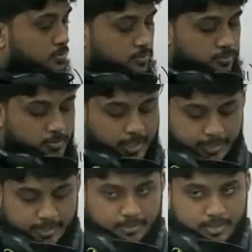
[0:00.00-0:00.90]

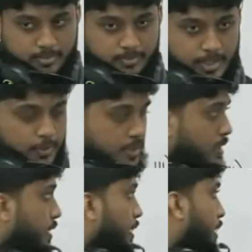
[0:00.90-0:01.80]
18th term value is
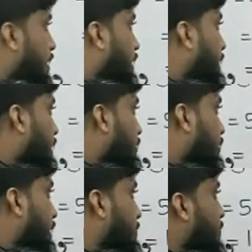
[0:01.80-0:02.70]
39 kl I can find.
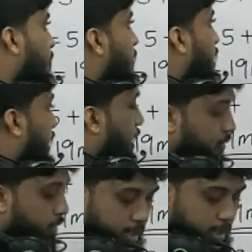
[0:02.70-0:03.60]
Again,
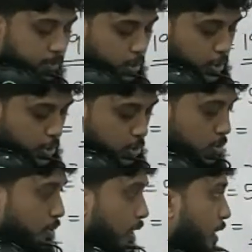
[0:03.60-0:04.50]
when I'm going to do,
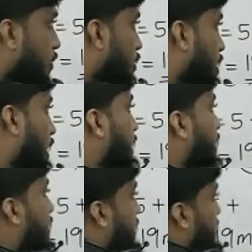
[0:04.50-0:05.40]
I can write like